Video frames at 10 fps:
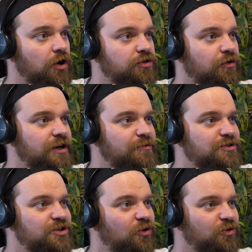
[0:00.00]
I thought it
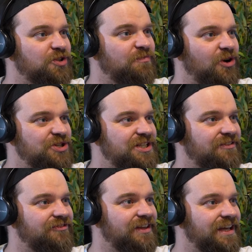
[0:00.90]
was an ultra
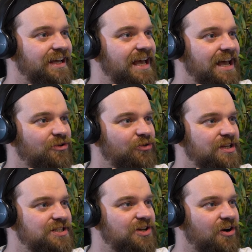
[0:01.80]
positive thing, getting all
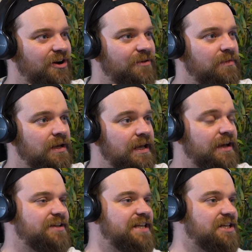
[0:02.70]
this time,
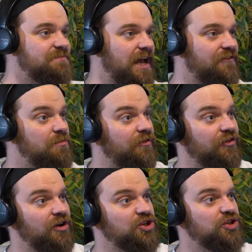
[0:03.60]
because there's me having my
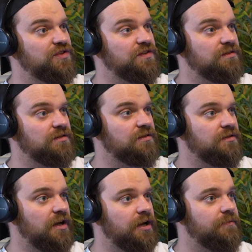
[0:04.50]
first
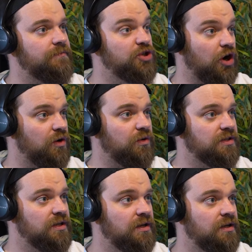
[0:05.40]

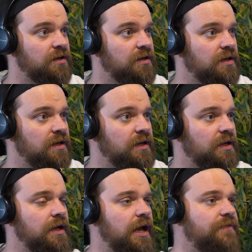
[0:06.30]
child,
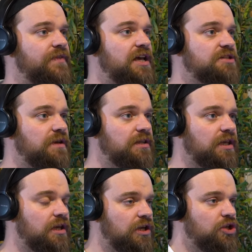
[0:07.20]
and there's me
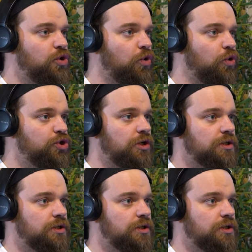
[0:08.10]
thinking you're